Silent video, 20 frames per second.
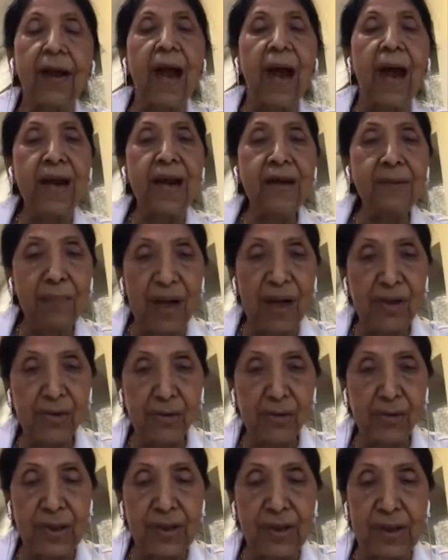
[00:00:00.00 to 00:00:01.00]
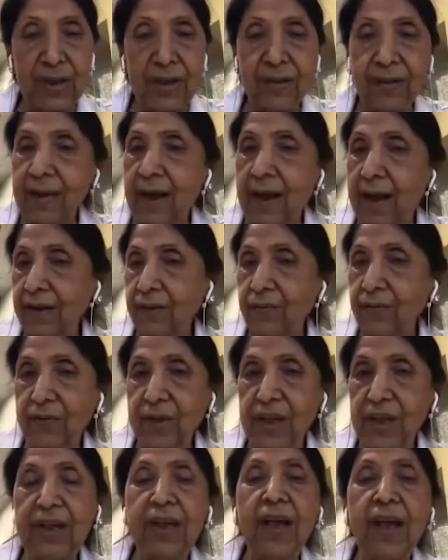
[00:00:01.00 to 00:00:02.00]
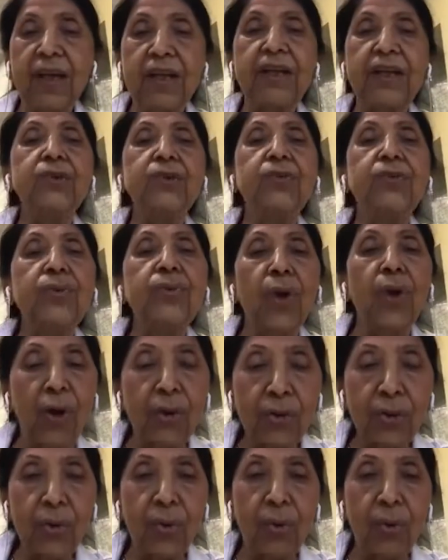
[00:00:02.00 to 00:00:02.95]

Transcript: and mention in that we really do not